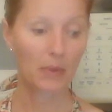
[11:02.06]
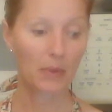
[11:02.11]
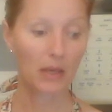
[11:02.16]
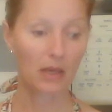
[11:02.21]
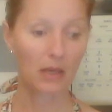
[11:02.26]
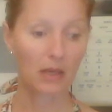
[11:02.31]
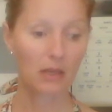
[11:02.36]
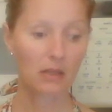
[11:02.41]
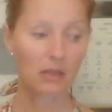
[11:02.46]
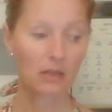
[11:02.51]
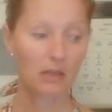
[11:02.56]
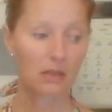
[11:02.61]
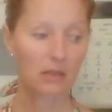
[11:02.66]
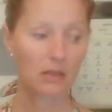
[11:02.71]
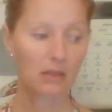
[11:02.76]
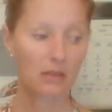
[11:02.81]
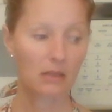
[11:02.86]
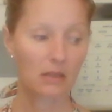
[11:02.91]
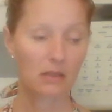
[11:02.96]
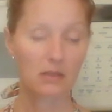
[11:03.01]
big
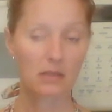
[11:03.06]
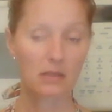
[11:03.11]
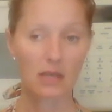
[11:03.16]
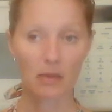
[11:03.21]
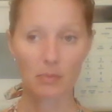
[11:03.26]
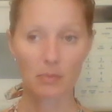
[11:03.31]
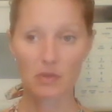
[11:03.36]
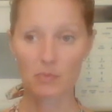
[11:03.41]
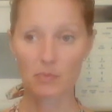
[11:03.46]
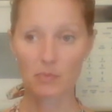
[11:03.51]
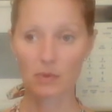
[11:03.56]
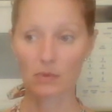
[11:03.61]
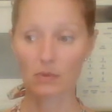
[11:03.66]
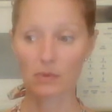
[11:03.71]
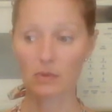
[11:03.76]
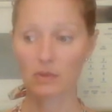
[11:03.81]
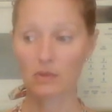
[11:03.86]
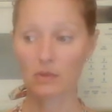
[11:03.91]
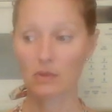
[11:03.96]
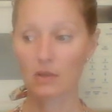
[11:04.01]

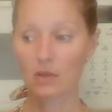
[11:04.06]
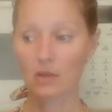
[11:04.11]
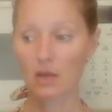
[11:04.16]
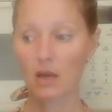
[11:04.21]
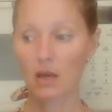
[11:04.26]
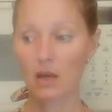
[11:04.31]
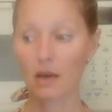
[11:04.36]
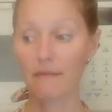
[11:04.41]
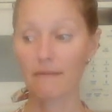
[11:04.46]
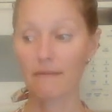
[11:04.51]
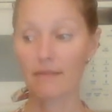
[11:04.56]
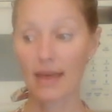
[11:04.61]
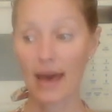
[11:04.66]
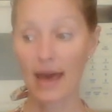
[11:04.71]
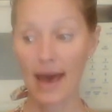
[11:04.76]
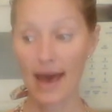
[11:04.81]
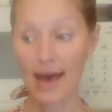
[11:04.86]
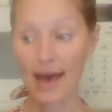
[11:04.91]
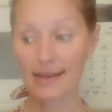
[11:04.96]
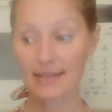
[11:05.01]
tablespoon of
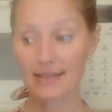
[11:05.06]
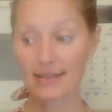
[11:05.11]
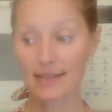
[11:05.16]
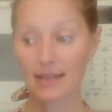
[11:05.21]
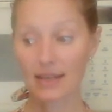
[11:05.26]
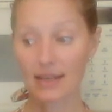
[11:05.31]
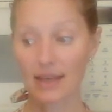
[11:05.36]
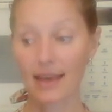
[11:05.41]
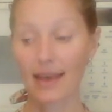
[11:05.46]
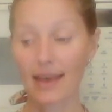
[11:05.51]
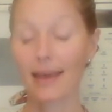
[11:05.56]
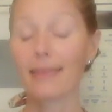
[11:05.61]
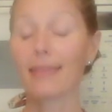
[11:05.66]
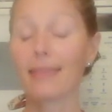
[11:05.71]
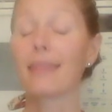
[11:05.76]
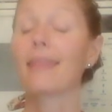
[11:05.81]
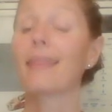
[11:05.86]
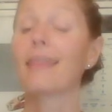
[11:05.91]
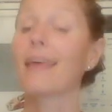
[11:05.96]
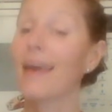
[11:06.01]
that, and
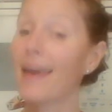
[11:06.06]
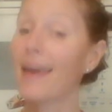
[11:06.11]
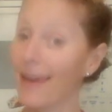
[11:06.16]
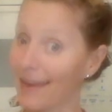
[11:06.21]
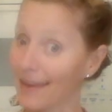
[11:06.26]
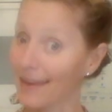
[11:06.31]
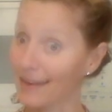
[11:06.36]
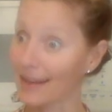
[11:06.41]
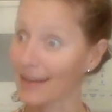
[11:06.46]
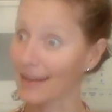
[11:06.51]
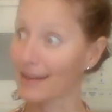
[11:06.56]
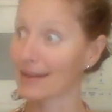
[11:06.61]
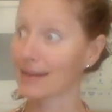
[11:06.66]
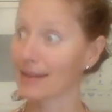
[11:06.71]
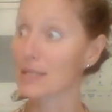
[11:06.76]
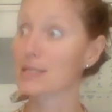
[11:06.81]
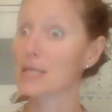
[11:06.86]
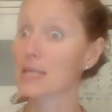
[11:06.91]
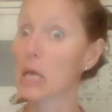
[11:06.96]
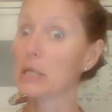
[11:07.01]
then it
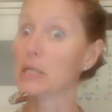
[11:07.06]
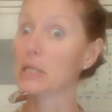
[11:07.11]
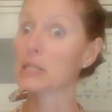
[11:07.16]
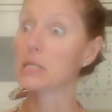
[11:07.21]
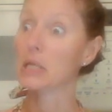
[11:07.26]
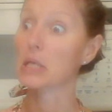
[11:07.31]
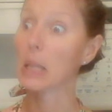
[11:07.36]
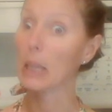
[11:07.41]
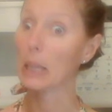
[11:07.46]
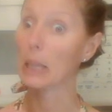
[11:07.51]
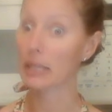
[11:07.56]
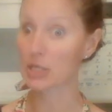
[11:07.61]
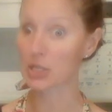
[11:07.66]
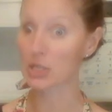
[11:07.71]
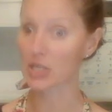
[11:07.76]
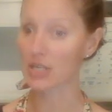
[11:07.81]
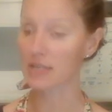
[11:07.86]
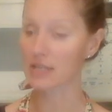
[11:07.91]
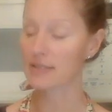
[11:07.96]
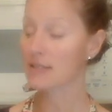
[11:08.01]
is
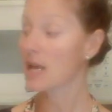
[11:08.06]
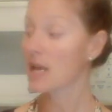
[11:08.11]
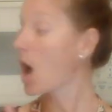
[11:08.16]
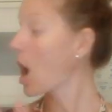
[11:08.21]
delicious.